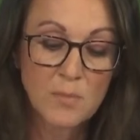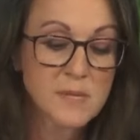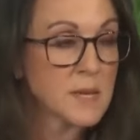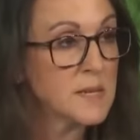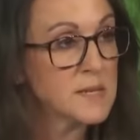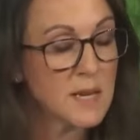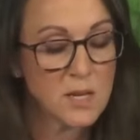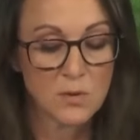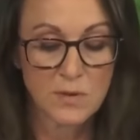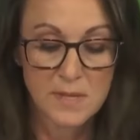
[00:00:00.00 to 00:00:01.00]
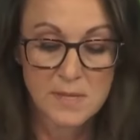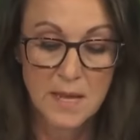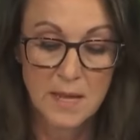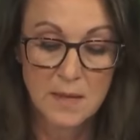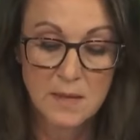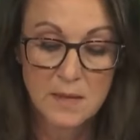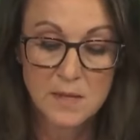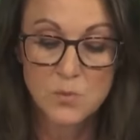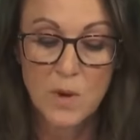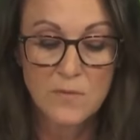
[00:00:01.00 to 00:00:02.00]
has continued this year
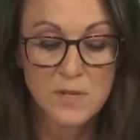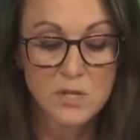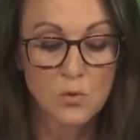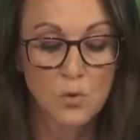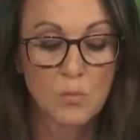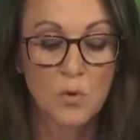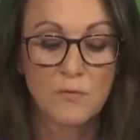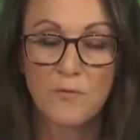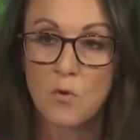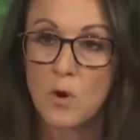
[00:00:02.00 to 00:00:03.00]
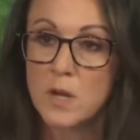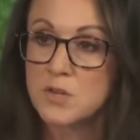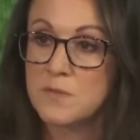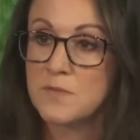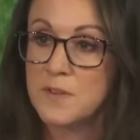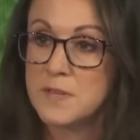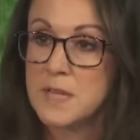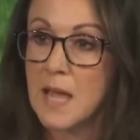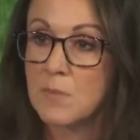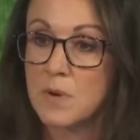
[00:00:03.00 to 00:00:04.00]
as we have installed more than 450
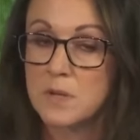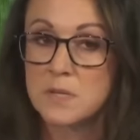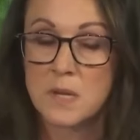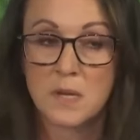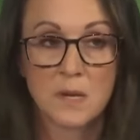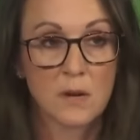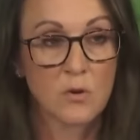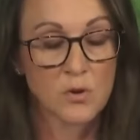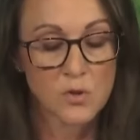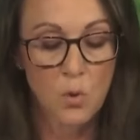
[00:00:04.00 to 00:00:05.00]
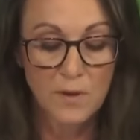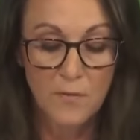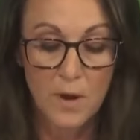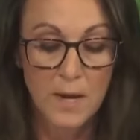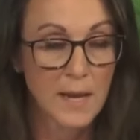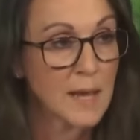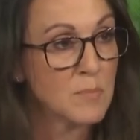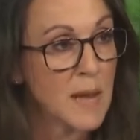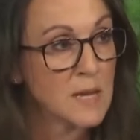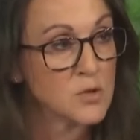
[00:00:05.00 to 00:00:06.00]
cameras across qualifying and
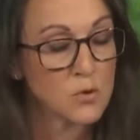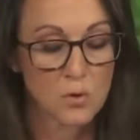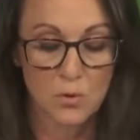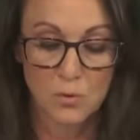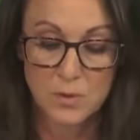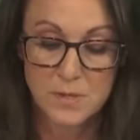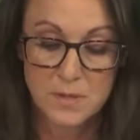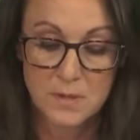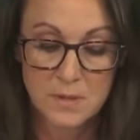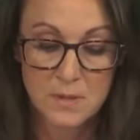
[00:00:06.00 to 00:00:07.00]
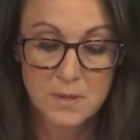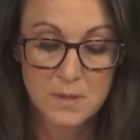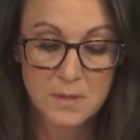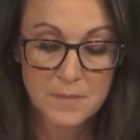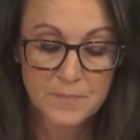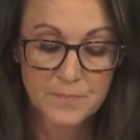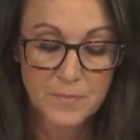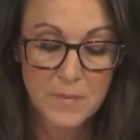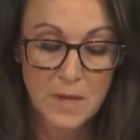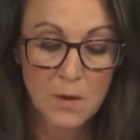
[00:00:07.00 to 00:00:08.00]
main draw courts.
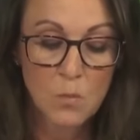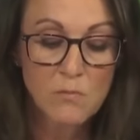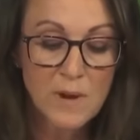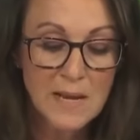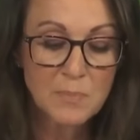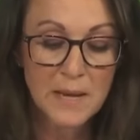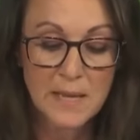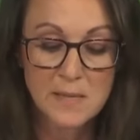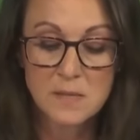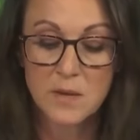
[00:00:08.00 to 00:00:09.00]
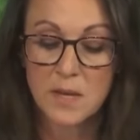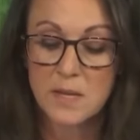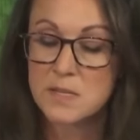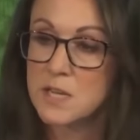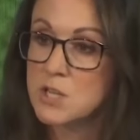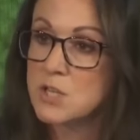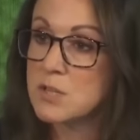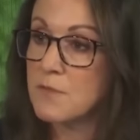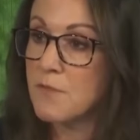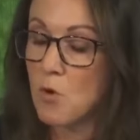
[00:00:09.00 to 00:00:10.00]
And we're really pleased that a contingent
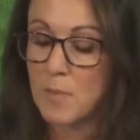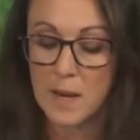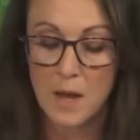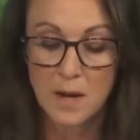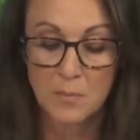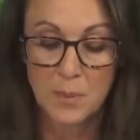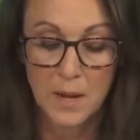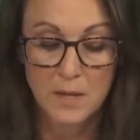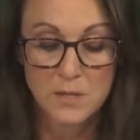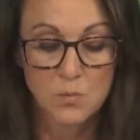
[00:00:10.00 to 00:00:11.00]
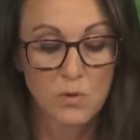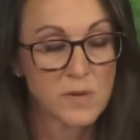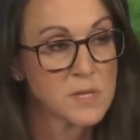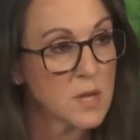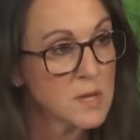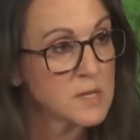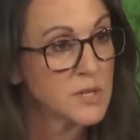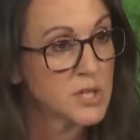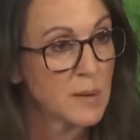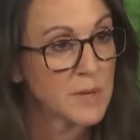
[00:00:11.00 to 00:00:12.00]
of the former line umpires will return to the
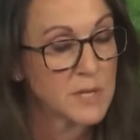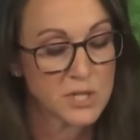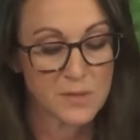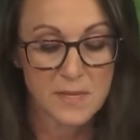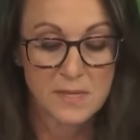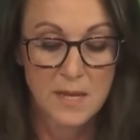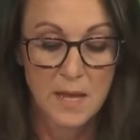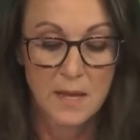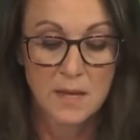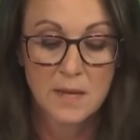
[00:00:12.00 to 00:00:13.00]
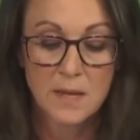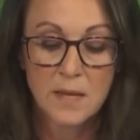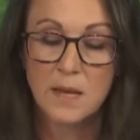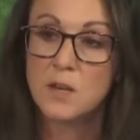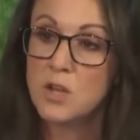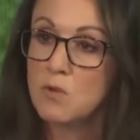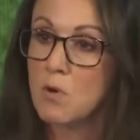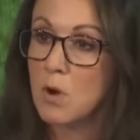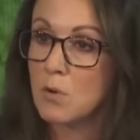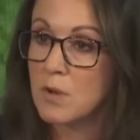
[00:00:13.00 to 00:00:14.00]
championships this year in a new
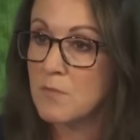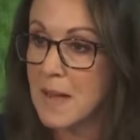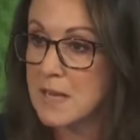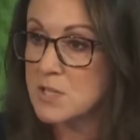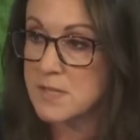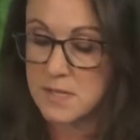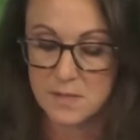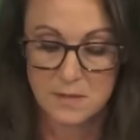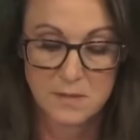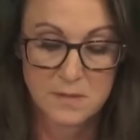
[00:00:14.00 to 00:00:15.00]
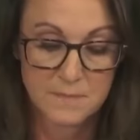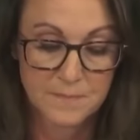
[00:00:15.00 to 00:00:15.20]
role of match assistants.